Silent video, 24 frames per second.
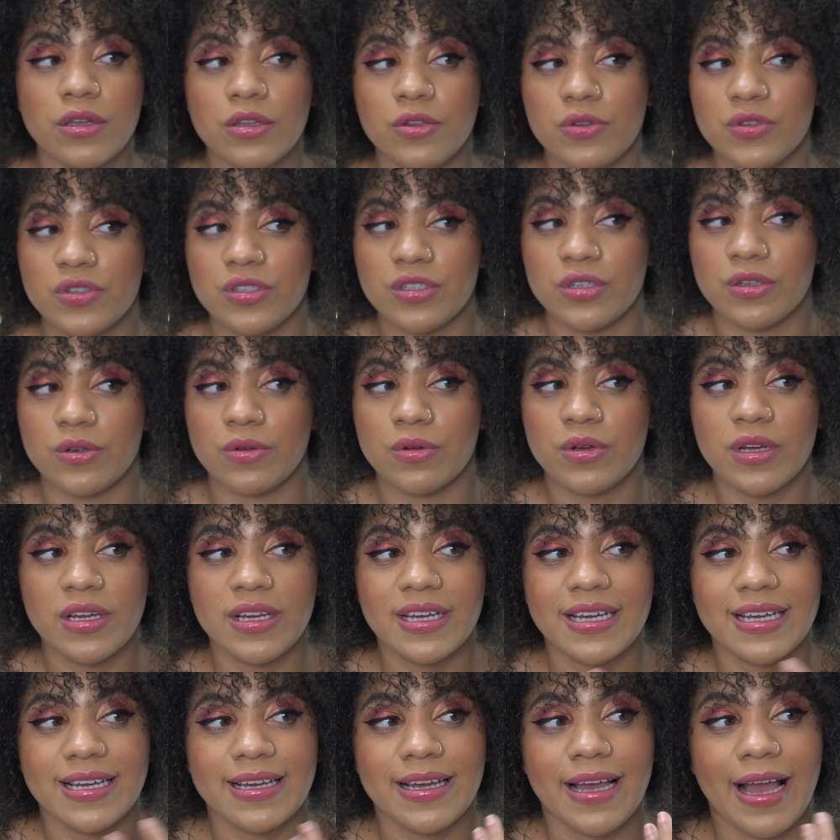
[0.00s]
You still
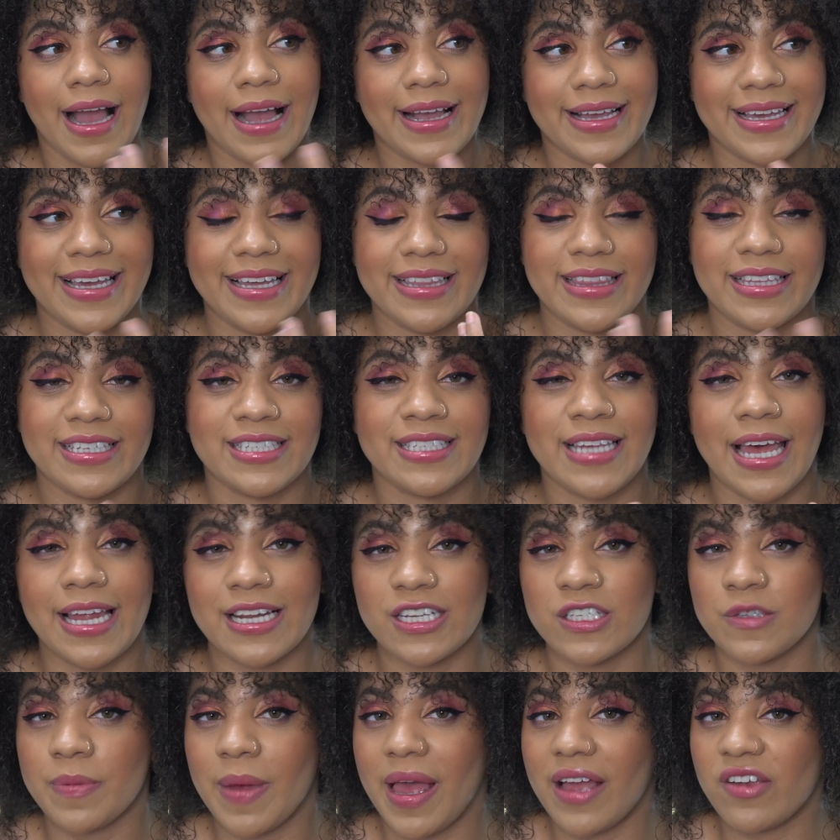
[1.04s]
get the
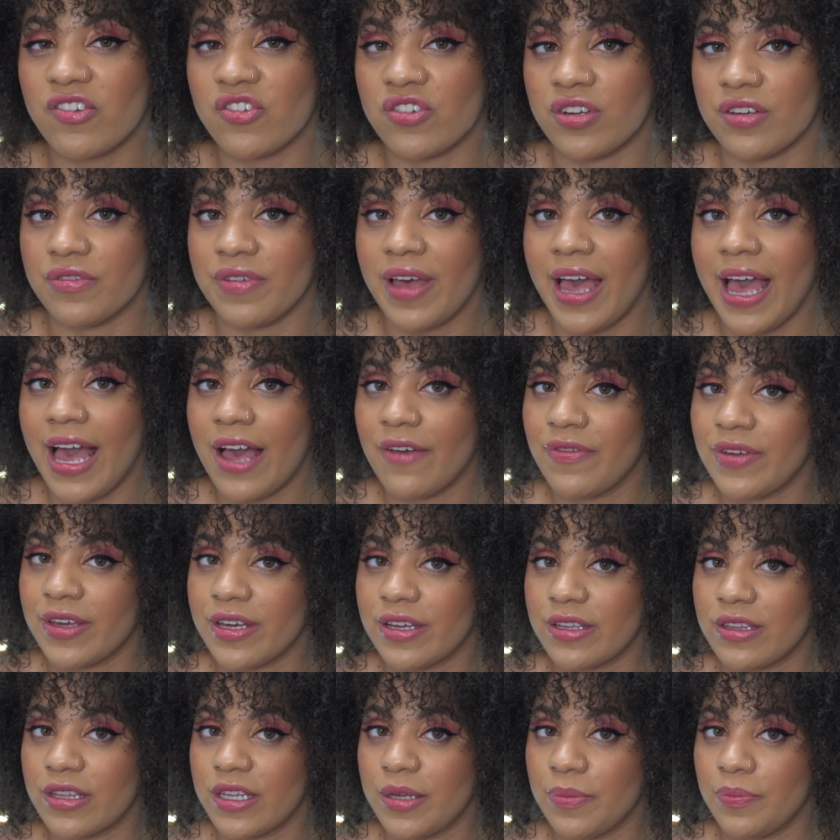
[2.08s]
satisfaction of
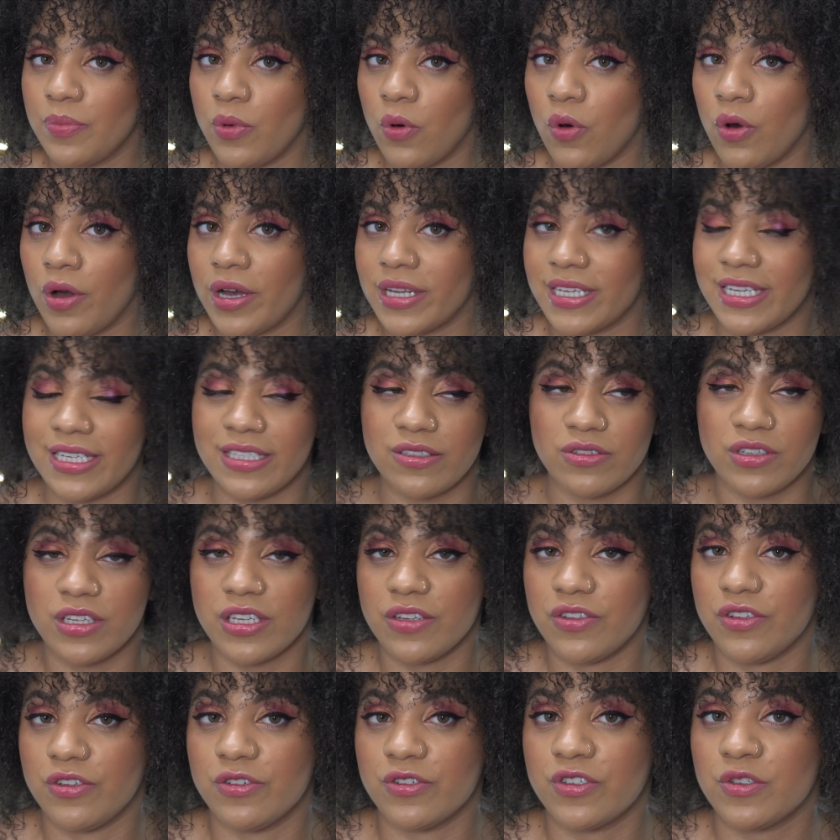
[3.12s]
having a lip on and
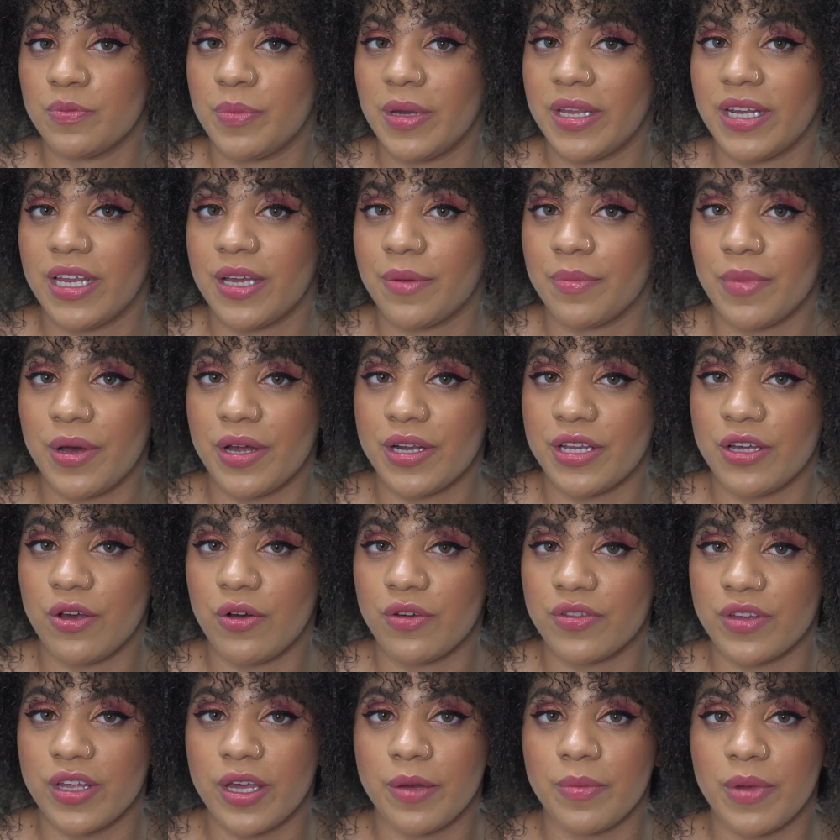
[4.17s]
you're spending money
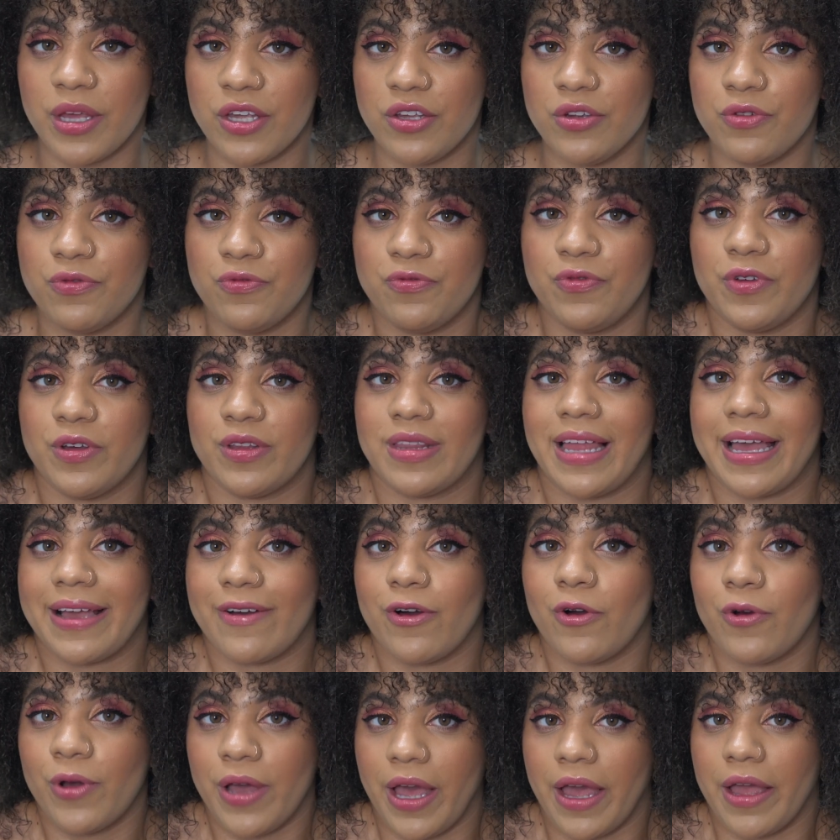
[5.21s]
on them and you feel
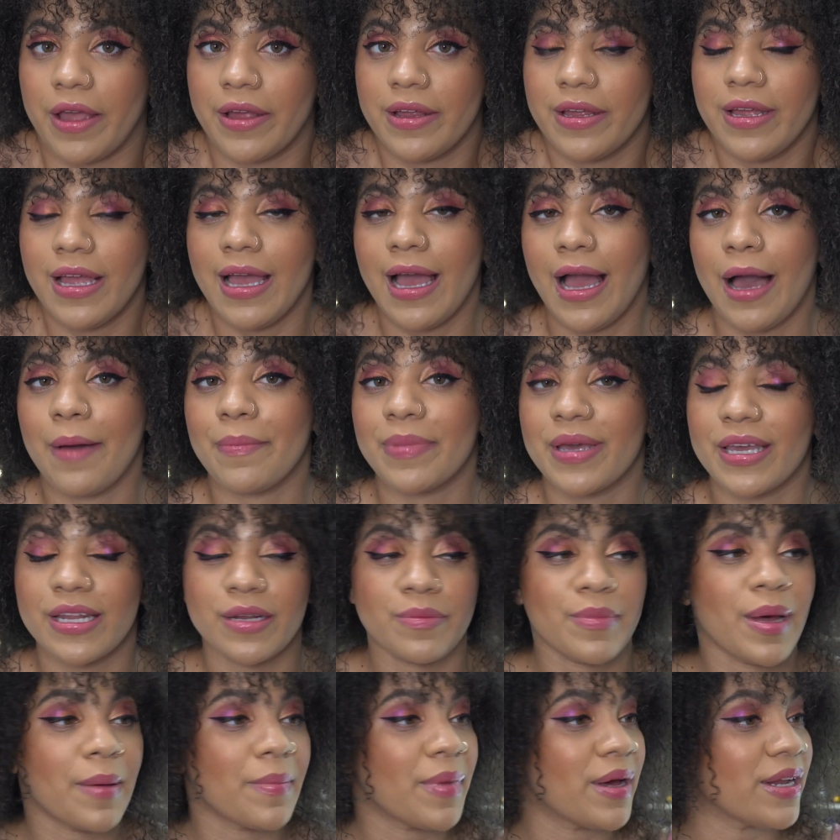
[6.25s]
like, okay, I'm
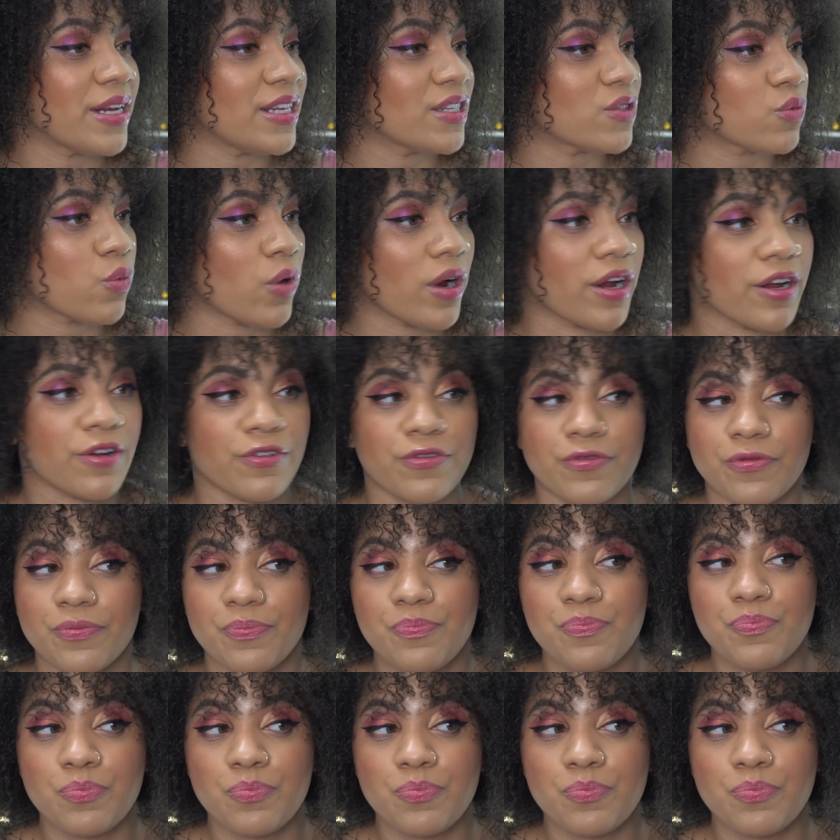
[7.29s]
getting my money's worth.